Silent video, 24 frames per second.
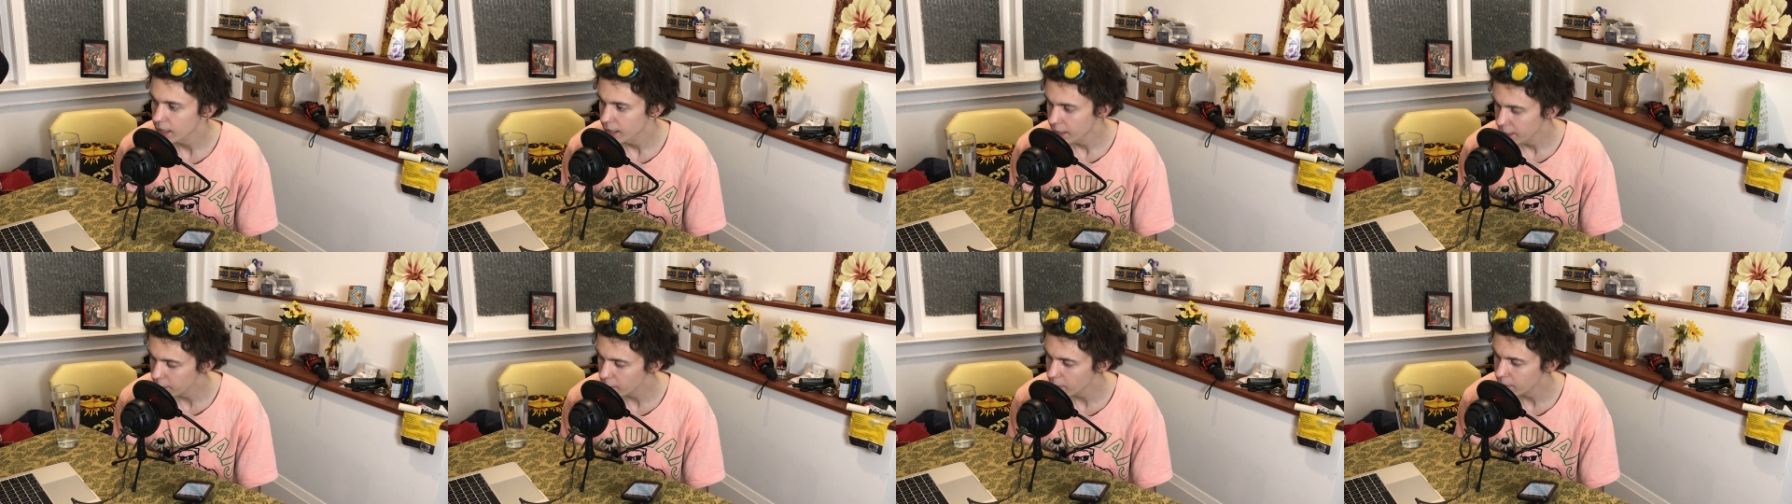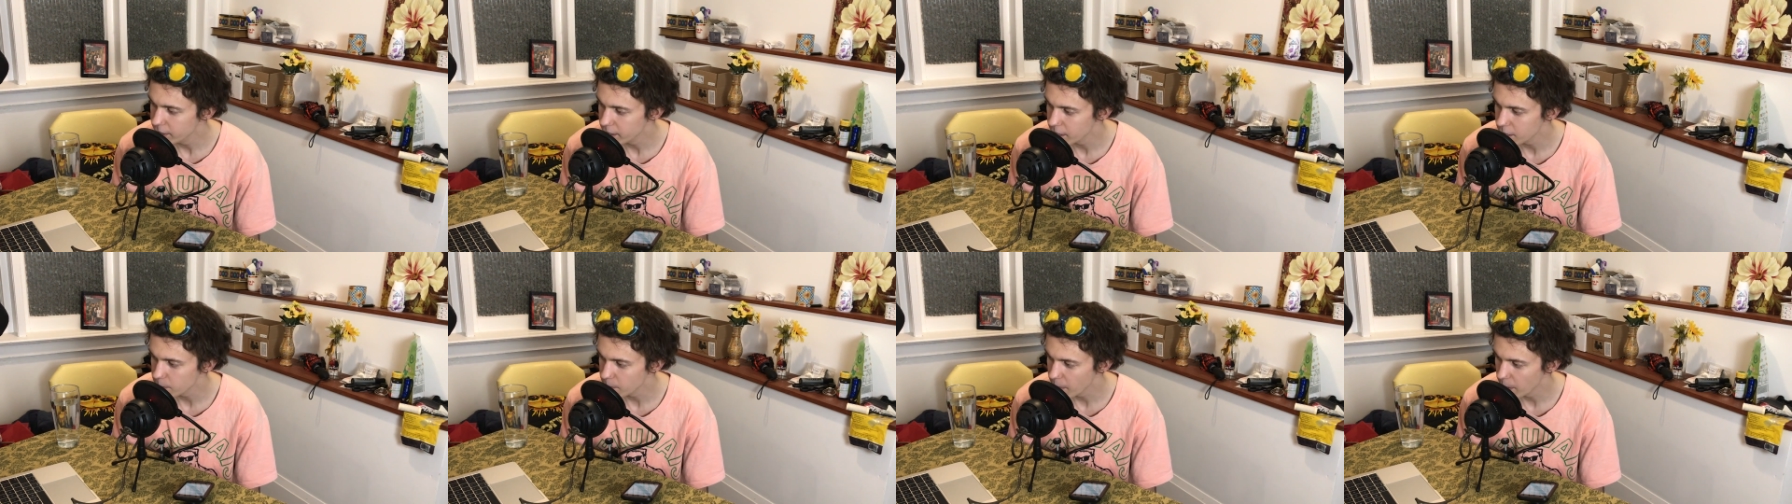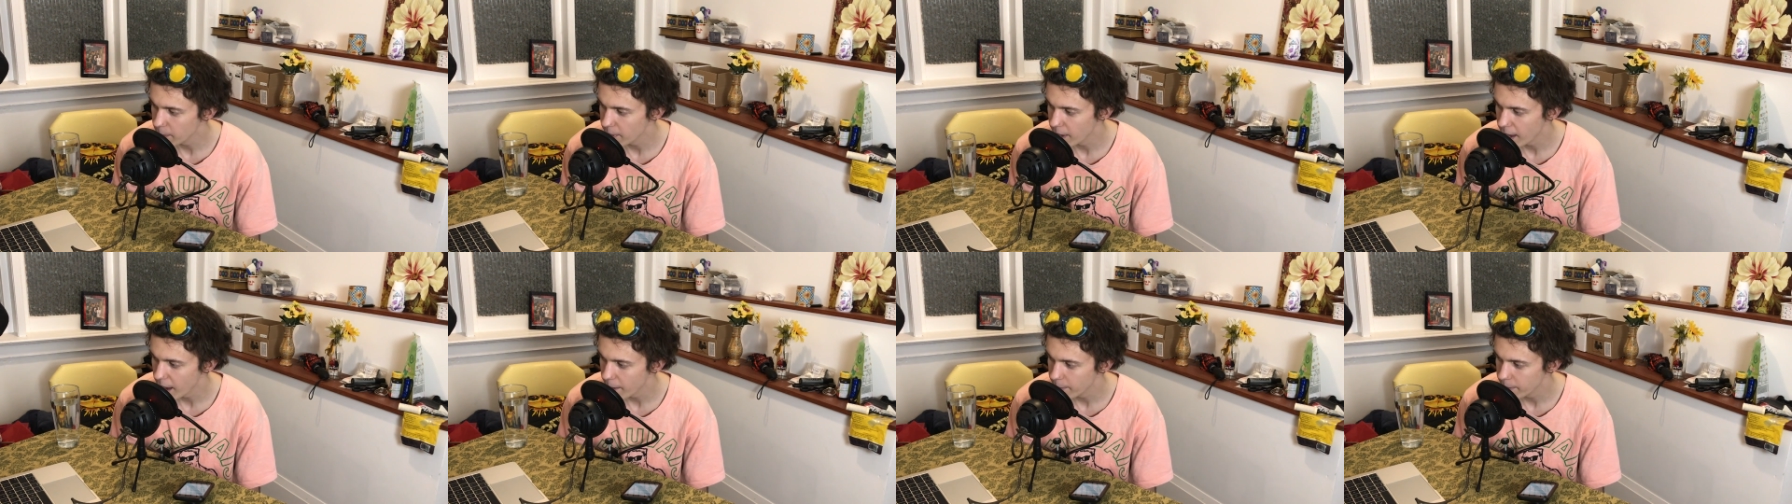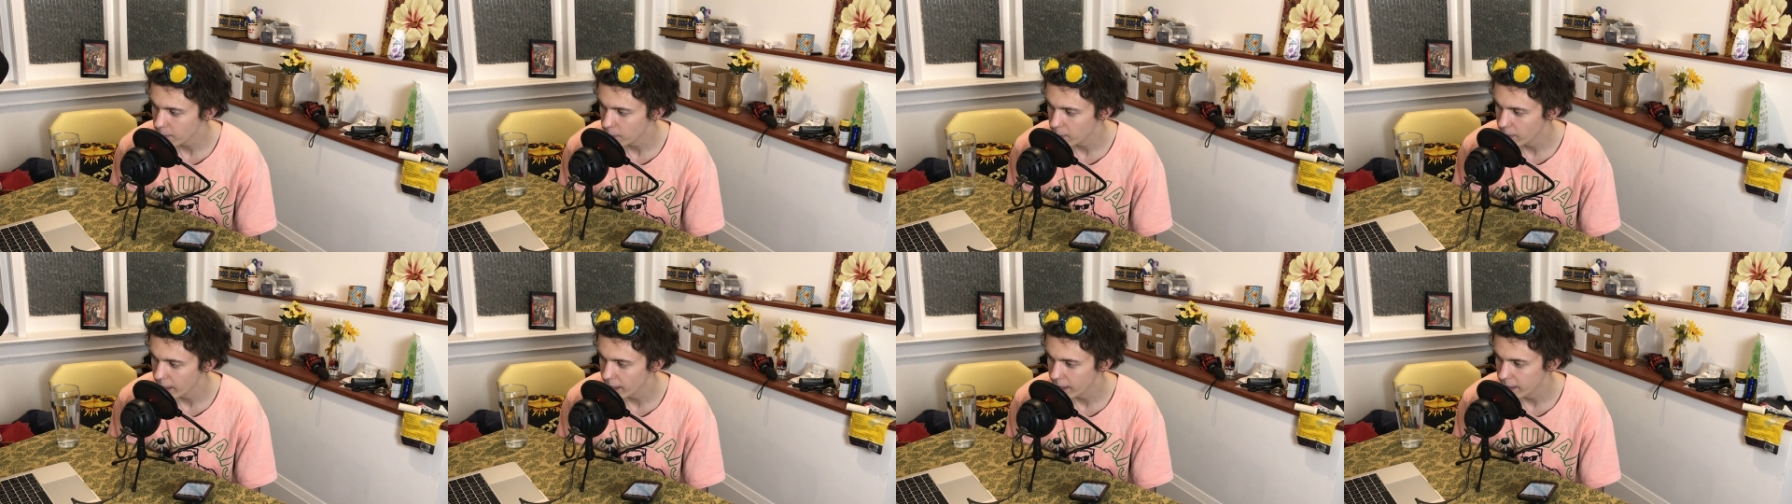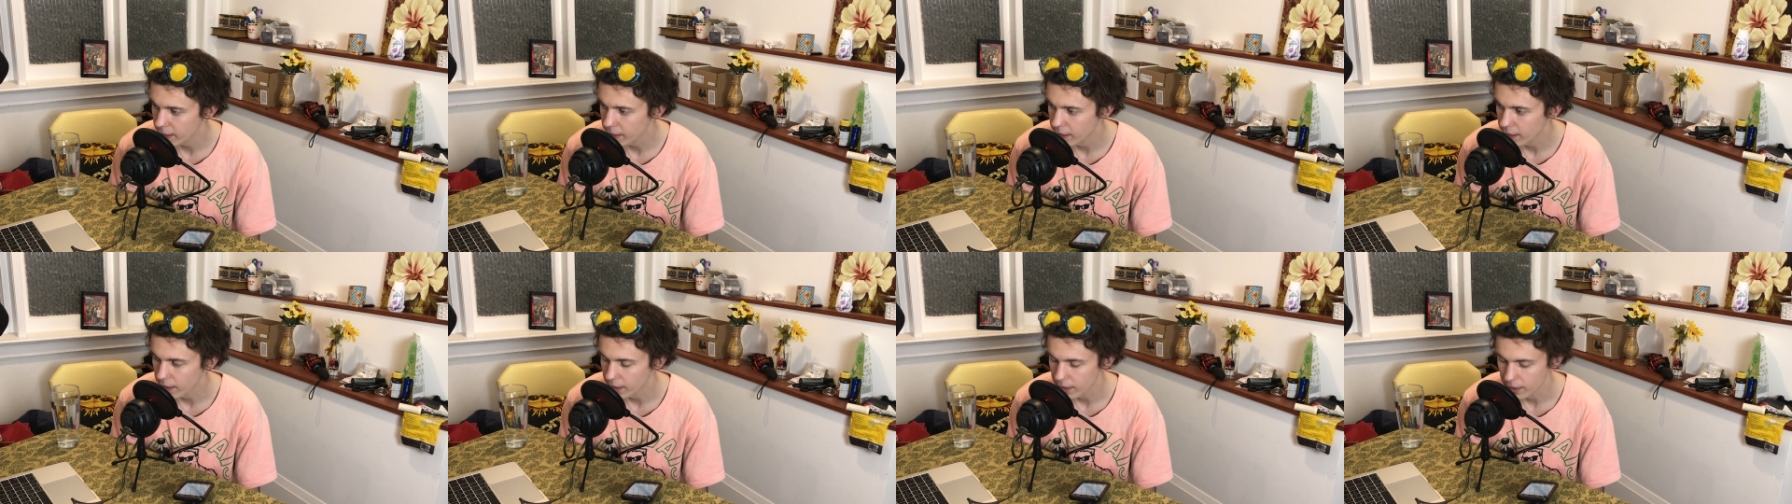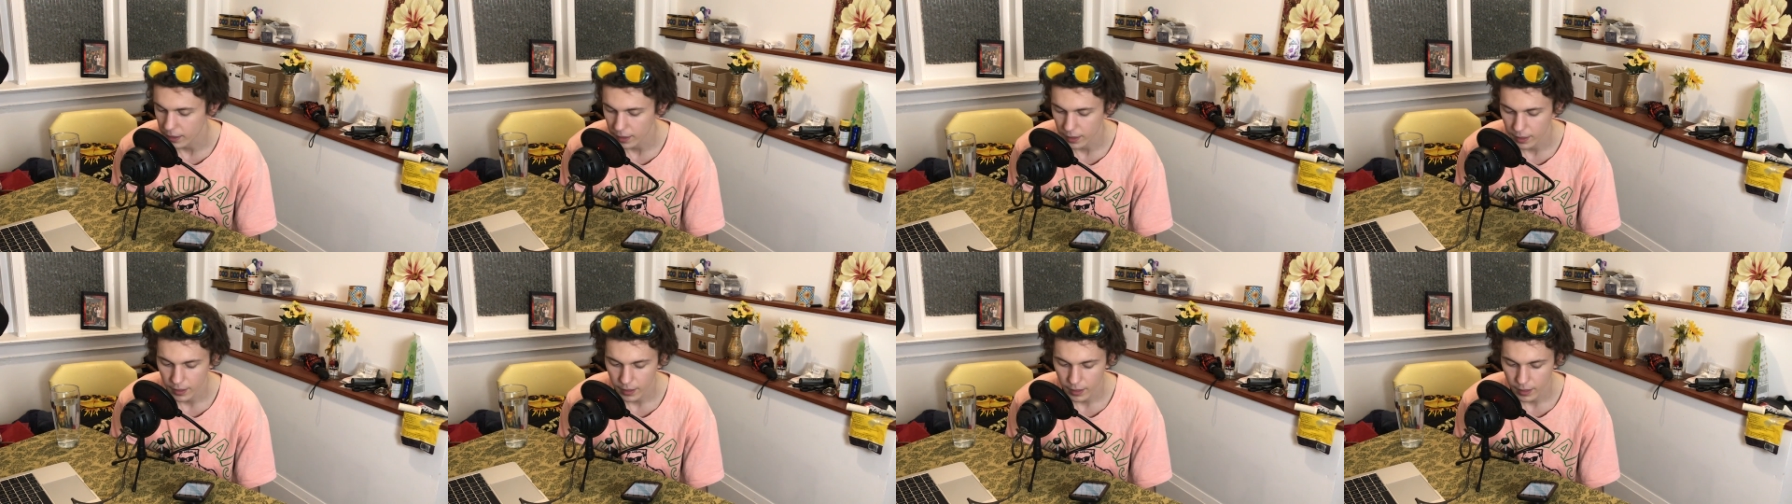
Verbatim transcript: you know, it does make me happy when I. Uh,